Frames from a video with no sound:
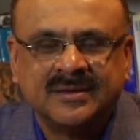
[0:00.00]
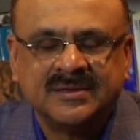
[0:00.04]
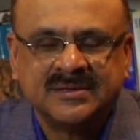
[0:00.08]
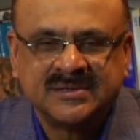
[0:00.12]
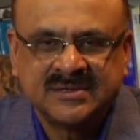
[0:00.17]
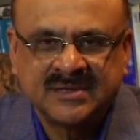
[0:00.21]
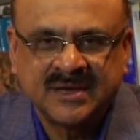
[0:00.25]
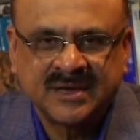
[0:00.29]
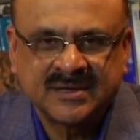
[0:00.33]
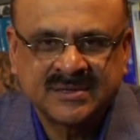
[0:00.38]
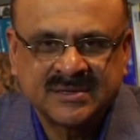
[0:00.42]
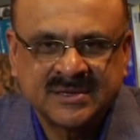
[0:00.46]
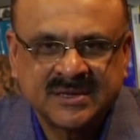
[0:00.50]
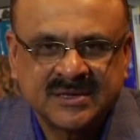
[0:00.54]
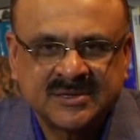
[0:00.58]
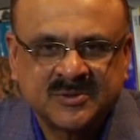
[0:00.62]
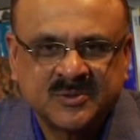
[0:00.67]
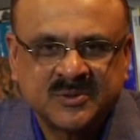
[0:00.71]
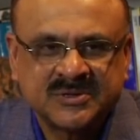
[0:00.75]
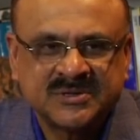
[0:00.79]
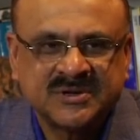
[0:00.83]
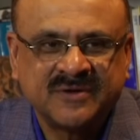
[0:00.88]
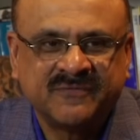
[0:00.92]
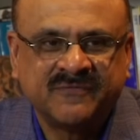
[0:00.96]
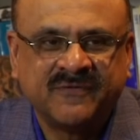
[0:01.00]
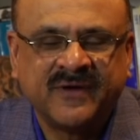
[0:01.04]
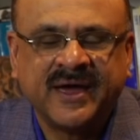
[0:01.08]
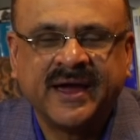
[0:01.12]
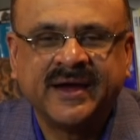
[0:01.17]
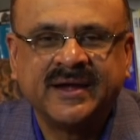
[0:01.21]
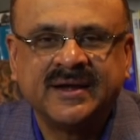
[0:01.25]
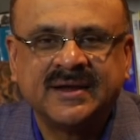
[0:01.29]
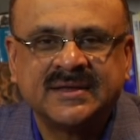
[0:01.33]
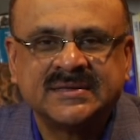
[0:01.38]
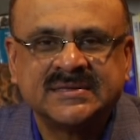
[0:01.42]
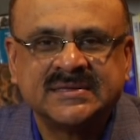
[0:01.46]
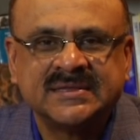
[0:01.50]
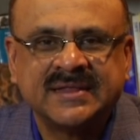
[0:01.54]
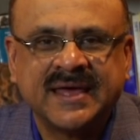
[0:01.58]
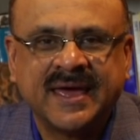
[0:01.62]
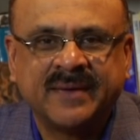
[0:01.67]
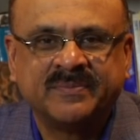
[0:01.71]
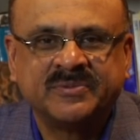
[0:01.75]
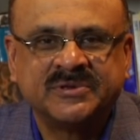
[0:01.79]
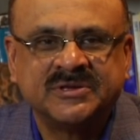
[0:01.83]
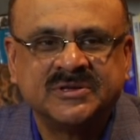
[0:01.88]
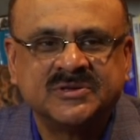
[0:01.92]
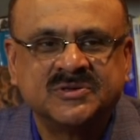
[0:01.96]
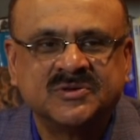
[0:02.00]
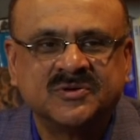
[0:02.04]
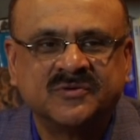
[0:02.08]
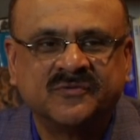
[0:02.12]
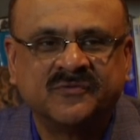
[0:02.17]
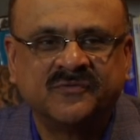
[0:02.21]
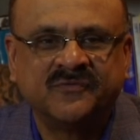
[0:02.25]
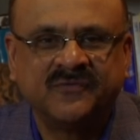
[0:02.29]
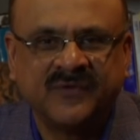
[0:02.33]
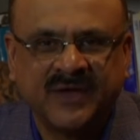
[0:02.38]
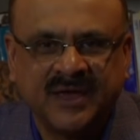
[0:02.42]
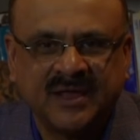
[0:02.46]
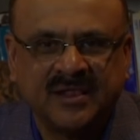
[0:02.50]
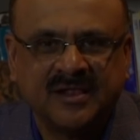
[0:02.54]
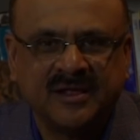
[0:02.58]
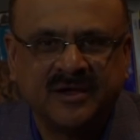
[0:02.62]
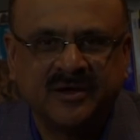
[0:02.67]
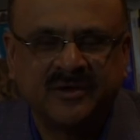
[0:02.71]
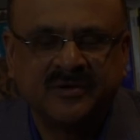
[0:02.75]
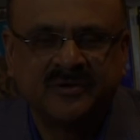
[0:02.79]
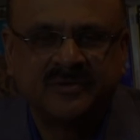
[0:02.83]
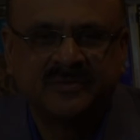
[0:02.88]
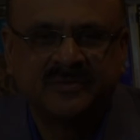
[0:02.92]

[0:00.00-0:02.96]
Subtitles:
Success was defined as an absence of failure.